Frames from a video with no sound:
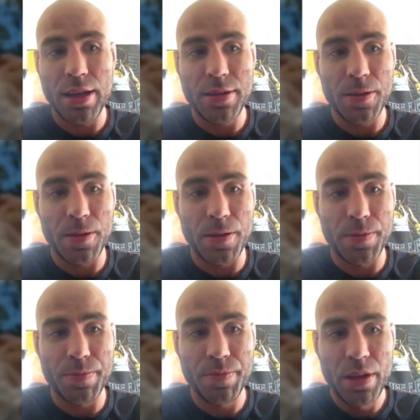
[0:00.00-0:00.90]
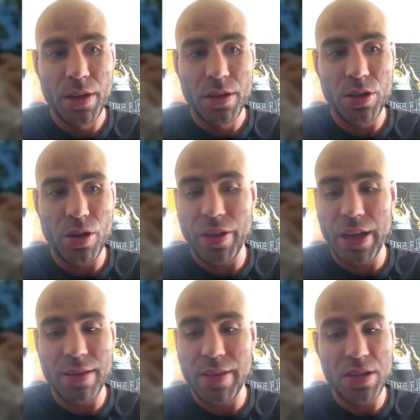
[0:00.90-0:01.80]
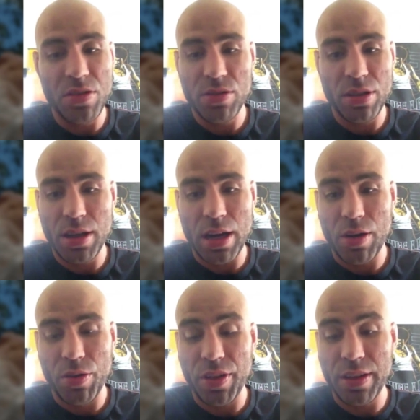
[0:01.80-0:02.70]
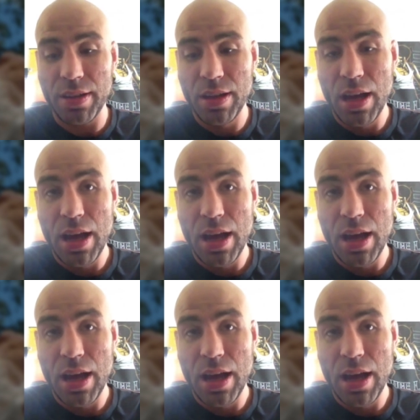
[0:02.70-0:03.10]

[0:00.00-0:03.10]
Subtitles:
and they usually, I don't think